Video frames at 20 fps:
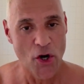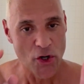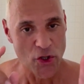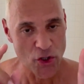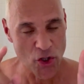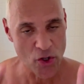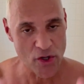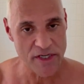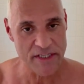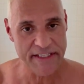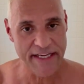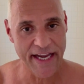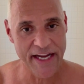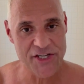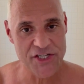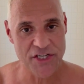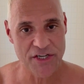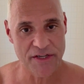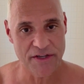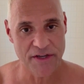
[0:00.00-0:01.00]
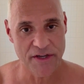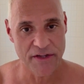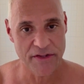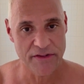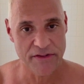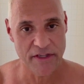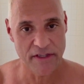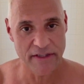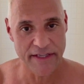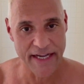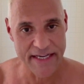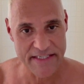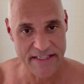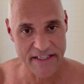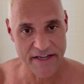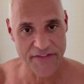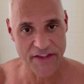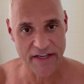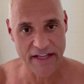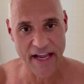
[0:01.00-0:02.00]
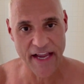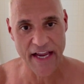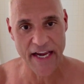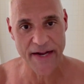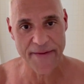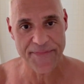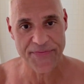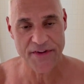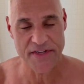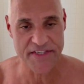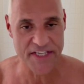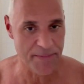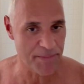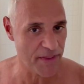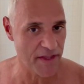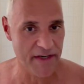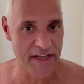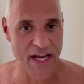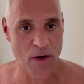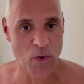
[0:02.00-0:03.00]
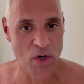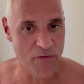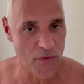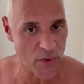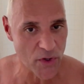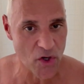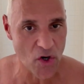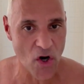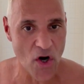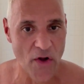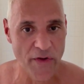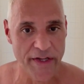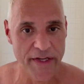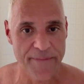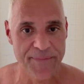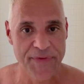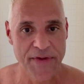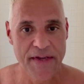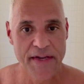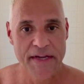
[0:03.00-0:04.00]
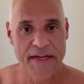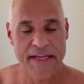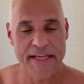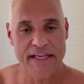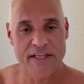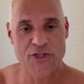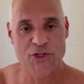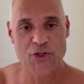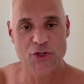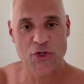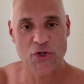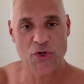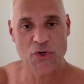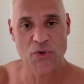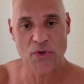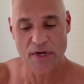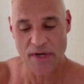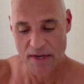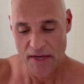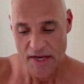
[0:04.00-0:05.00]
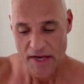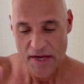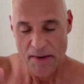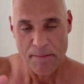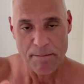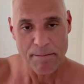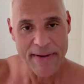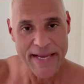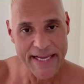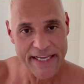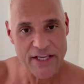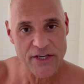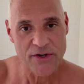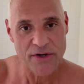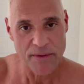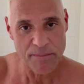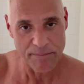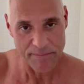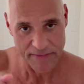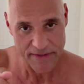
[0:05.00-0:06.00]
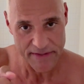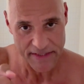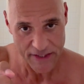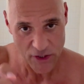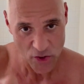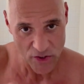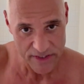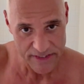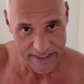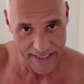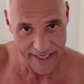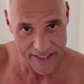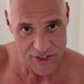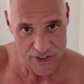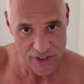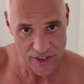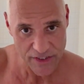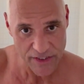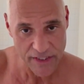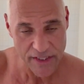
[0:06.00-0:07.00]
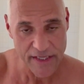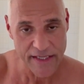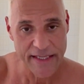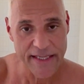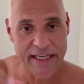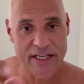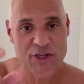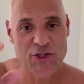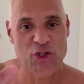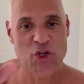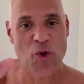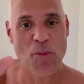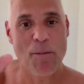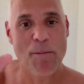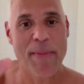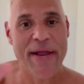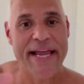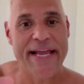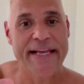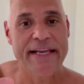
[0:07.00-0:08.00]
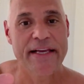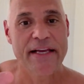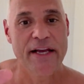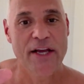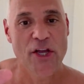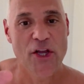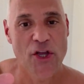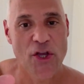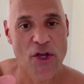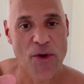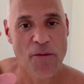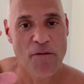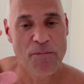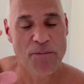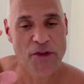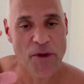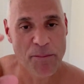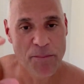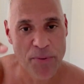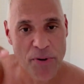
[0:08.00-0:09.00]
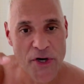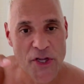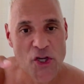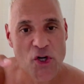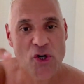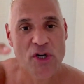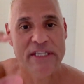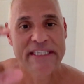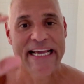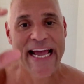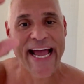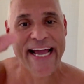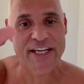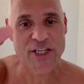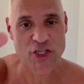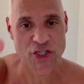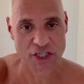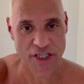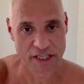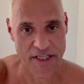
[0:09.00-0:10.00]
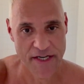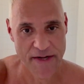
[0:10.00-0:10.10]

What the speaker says: your intention, the lesson of the day, the tip of the day, whatever you want to call it, is to make your intention is to put your attention,